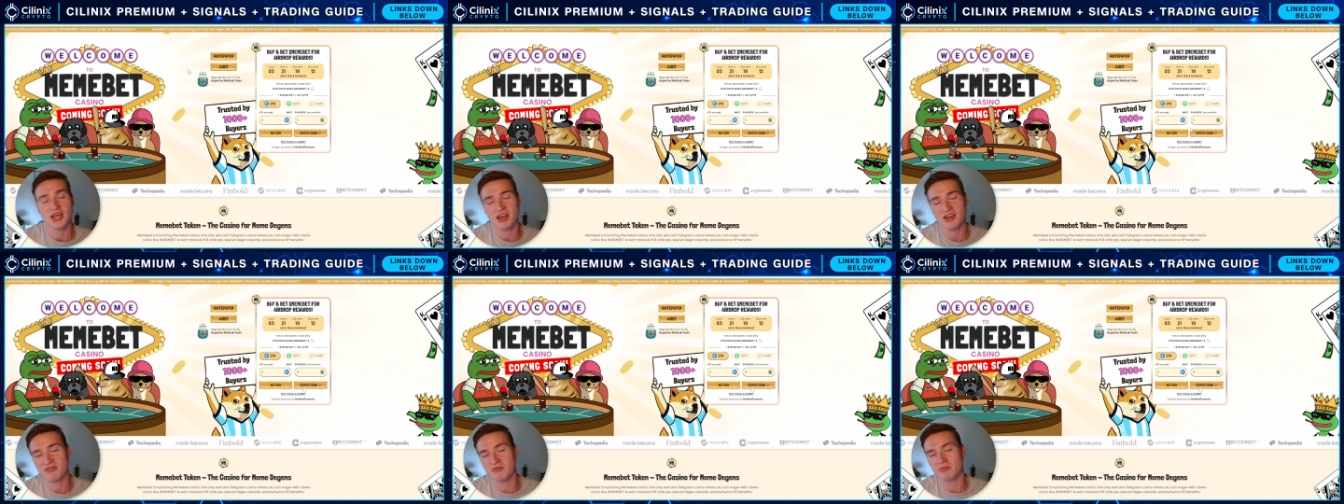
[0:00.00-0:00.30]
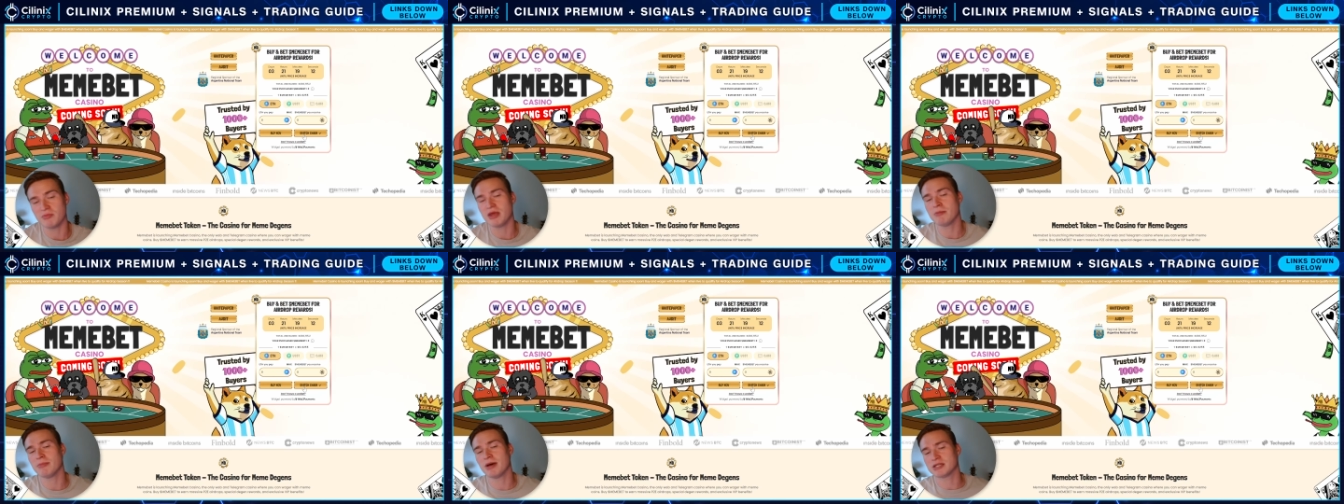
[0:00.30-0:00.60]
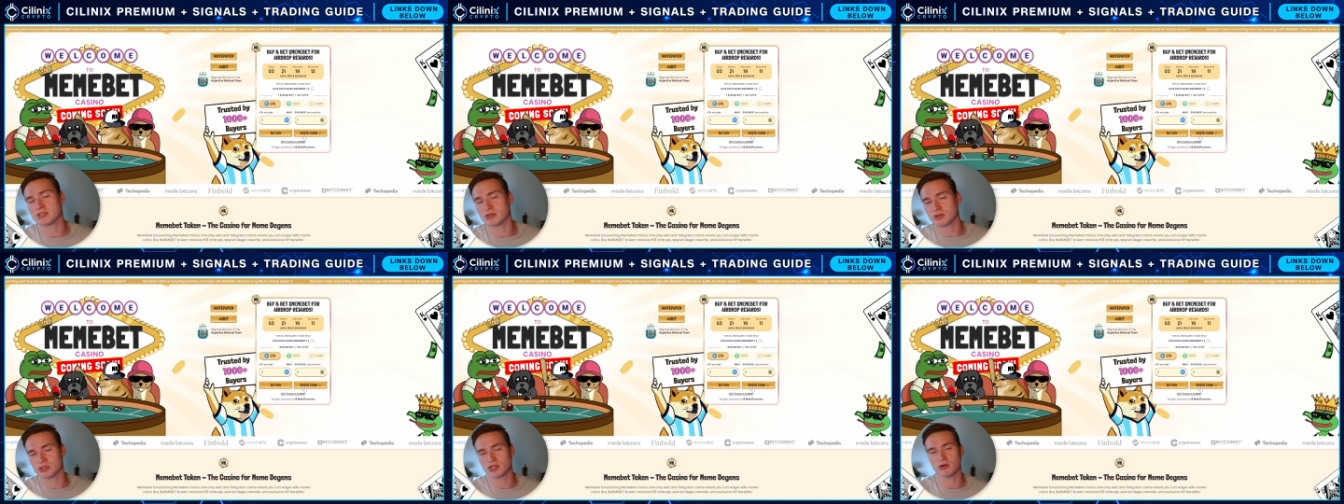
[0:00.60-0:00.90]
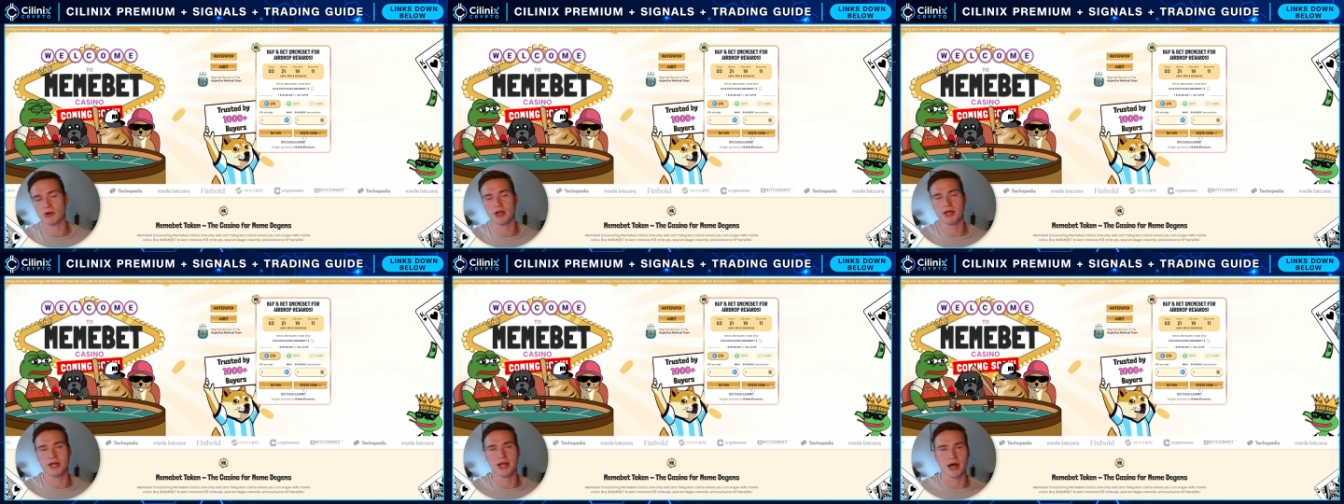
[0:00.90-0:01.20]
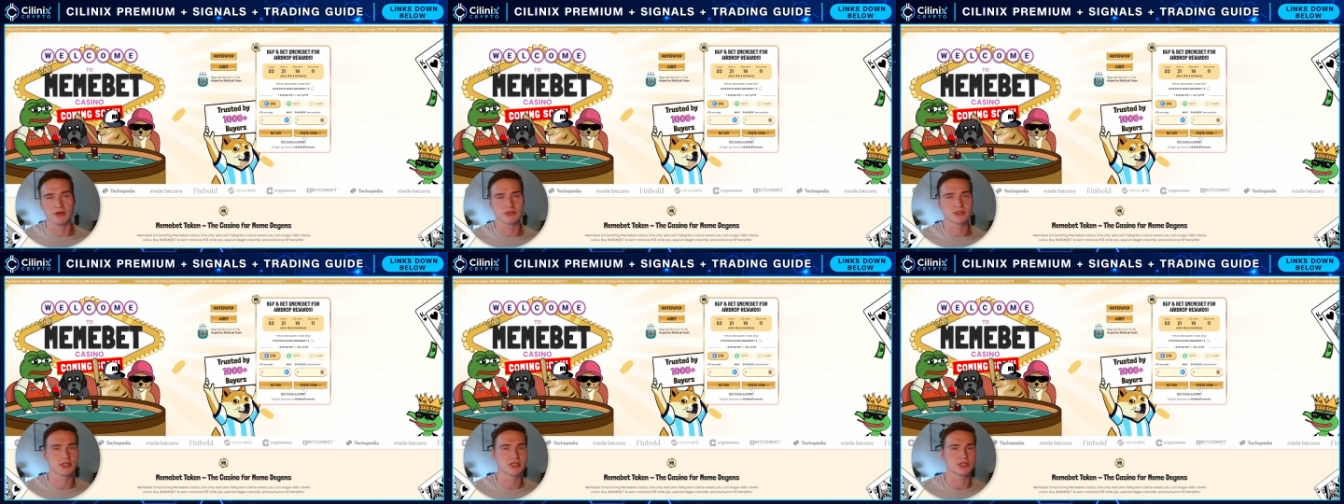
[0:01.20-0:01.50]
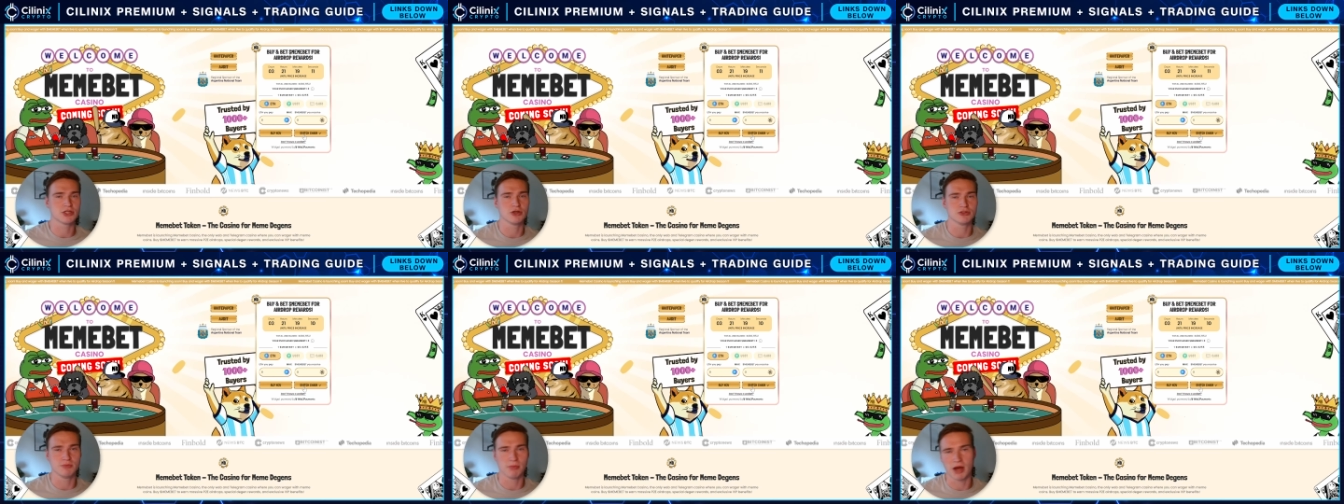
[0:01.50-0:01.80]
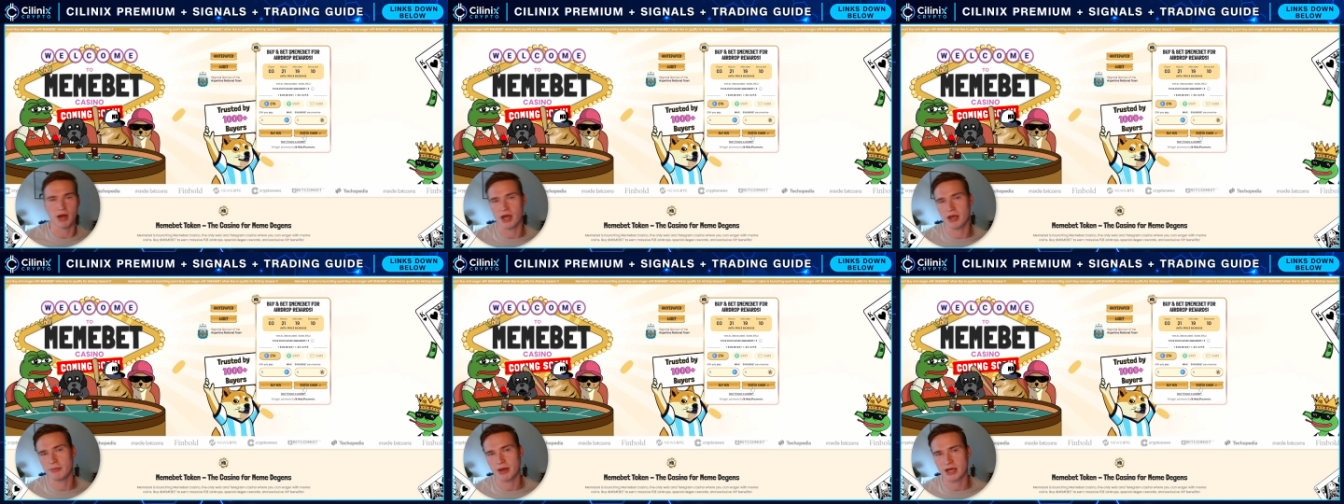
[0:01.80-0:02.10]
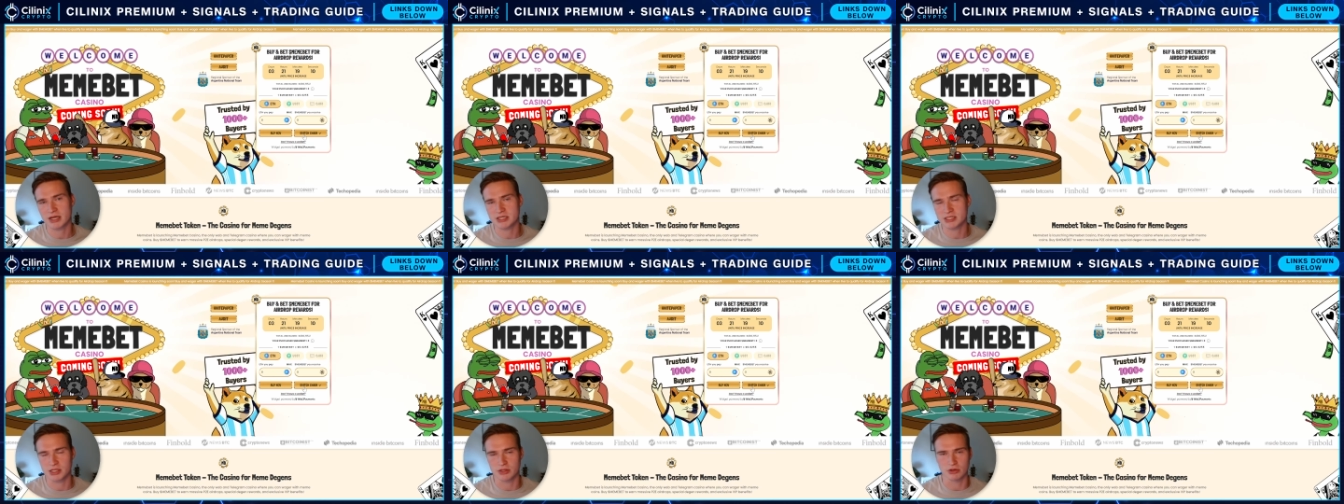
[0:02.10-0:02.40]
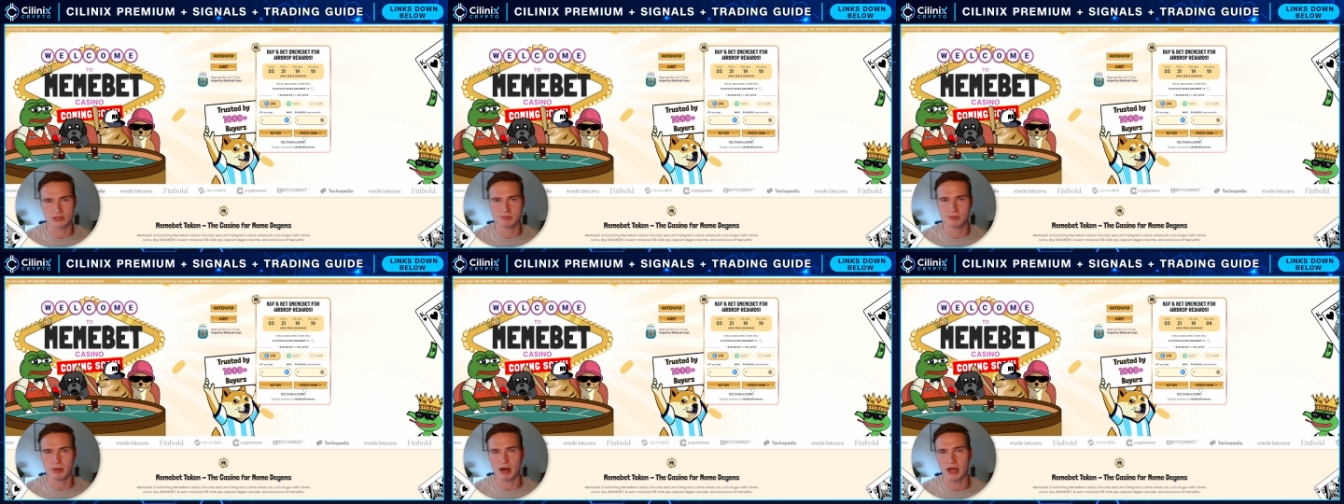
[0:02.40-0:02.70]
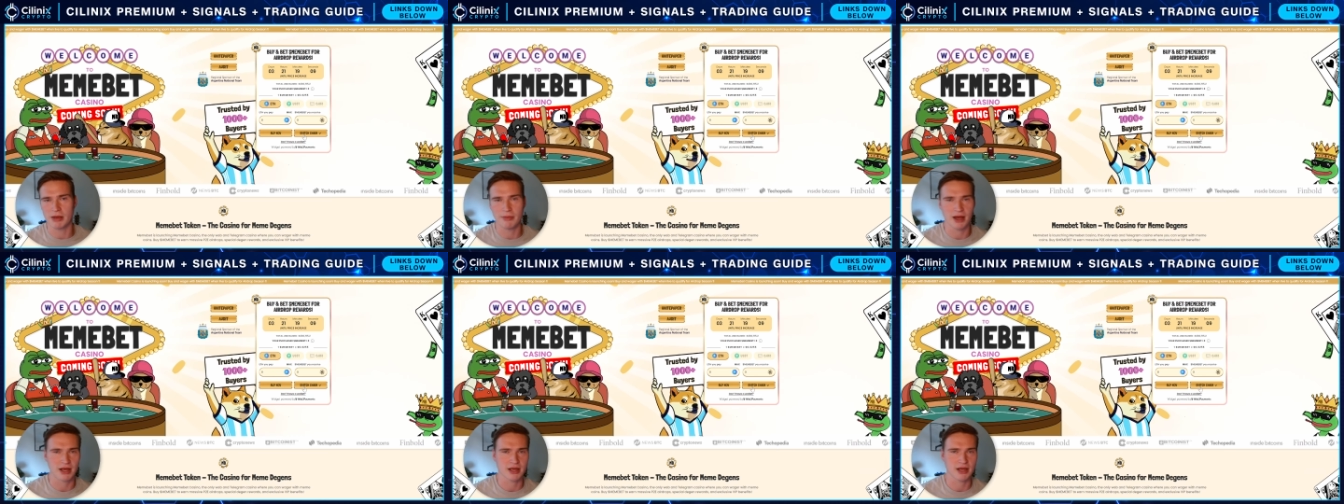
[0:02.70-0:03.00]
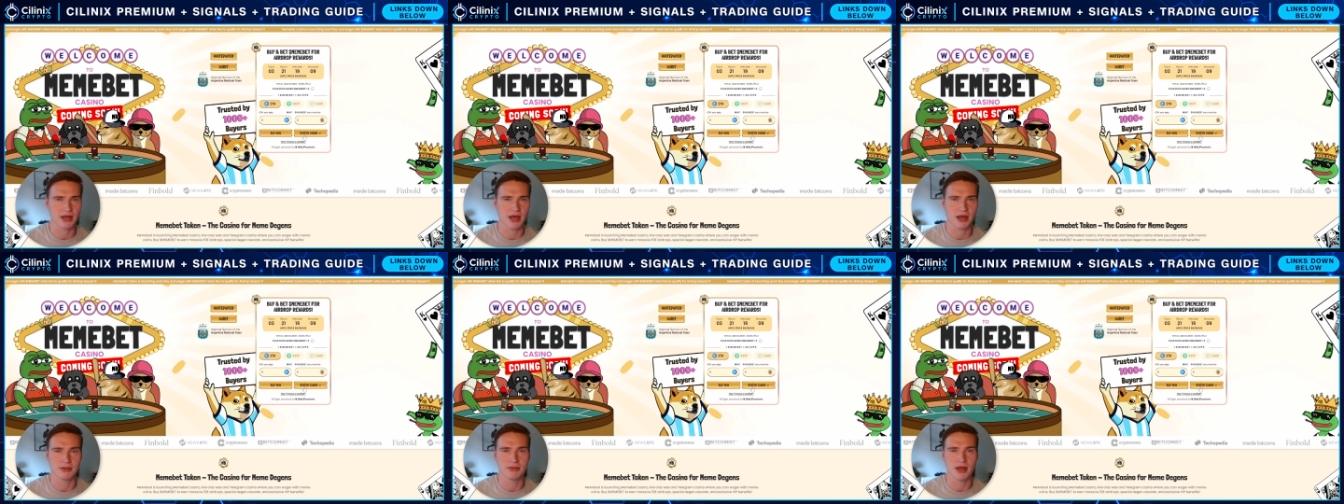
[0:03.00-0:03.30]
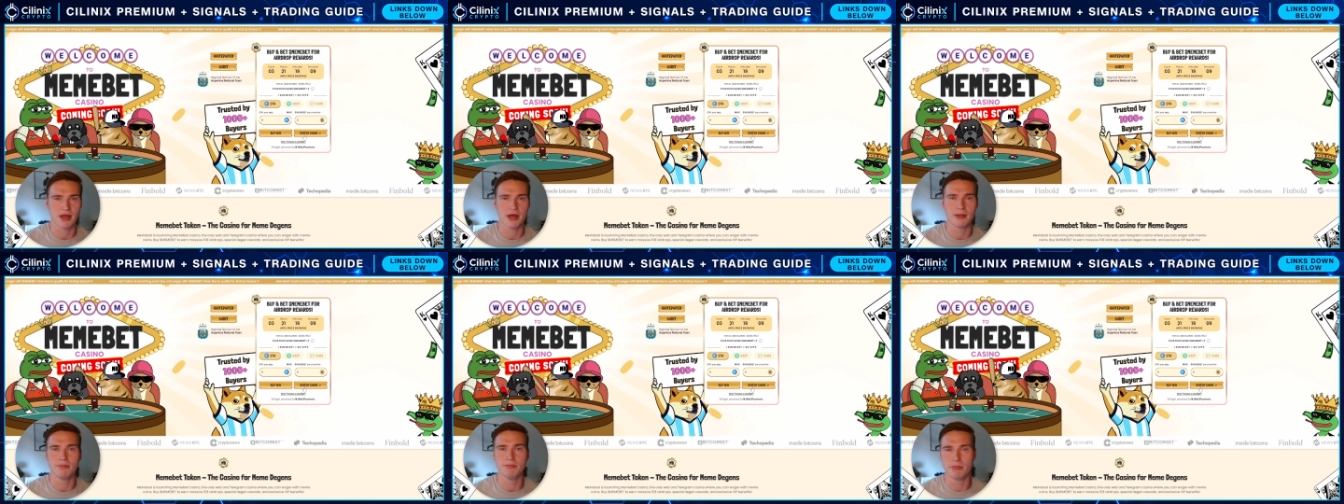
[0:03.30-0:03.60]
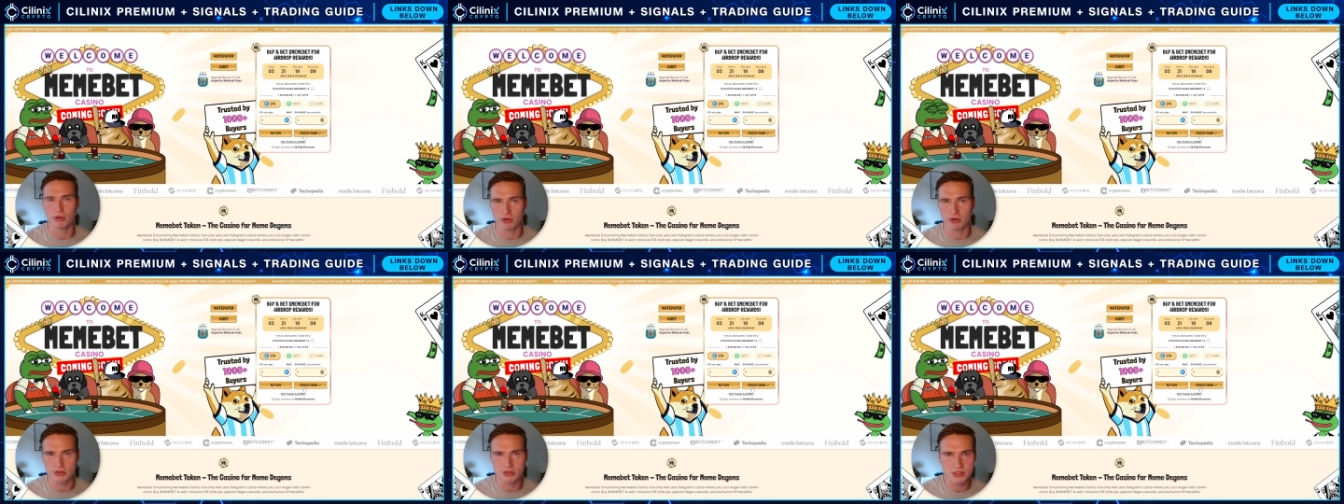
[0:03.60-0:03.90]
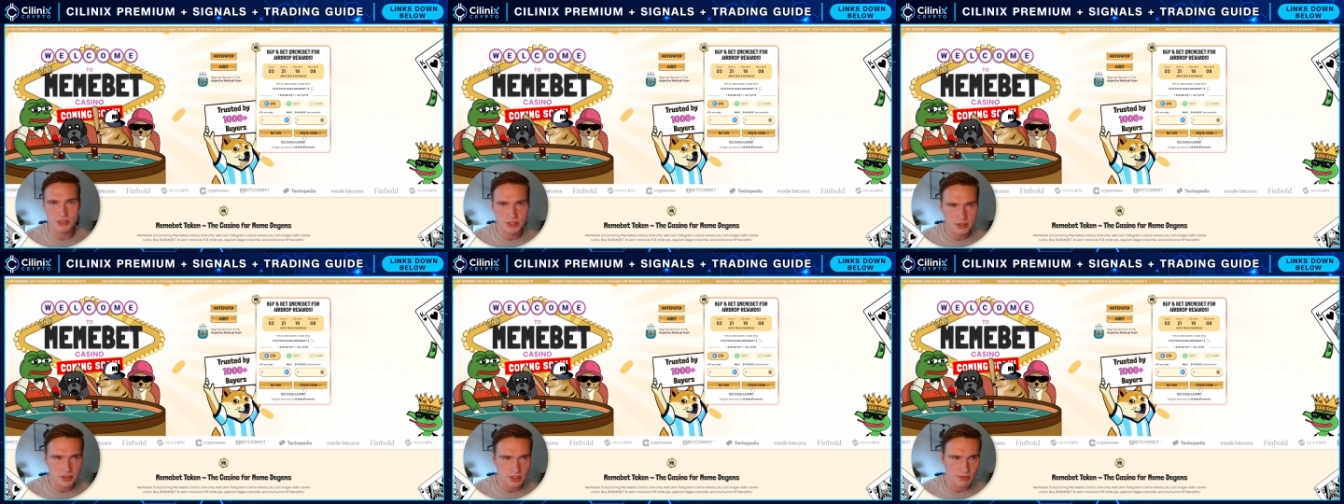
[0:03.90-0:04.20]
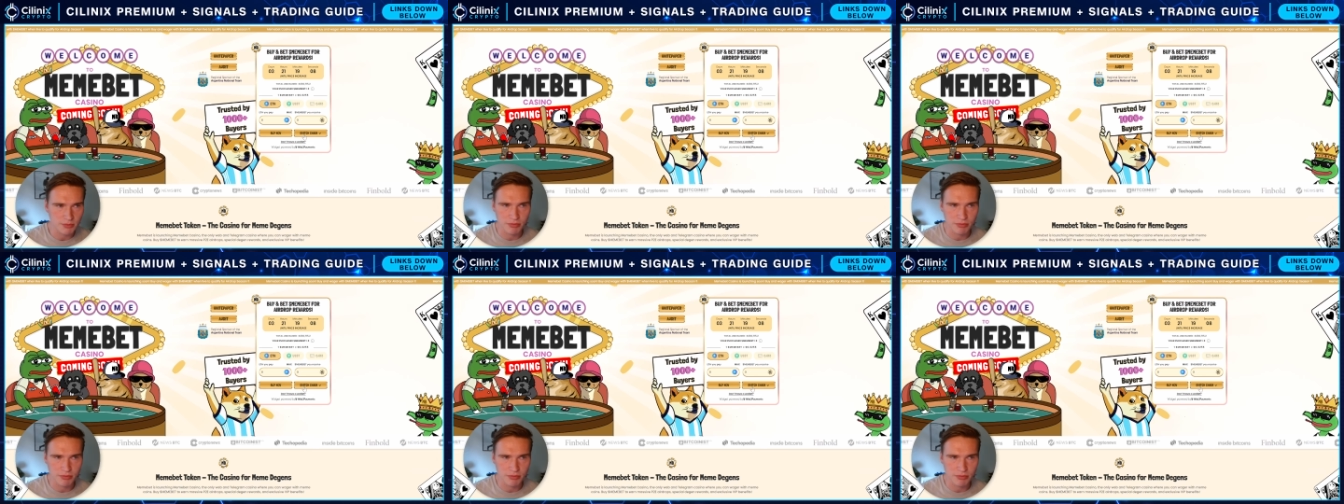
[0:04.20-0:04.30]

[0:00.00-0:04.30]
If MemeBet also announces those buybacks and those buyback and and burns uh,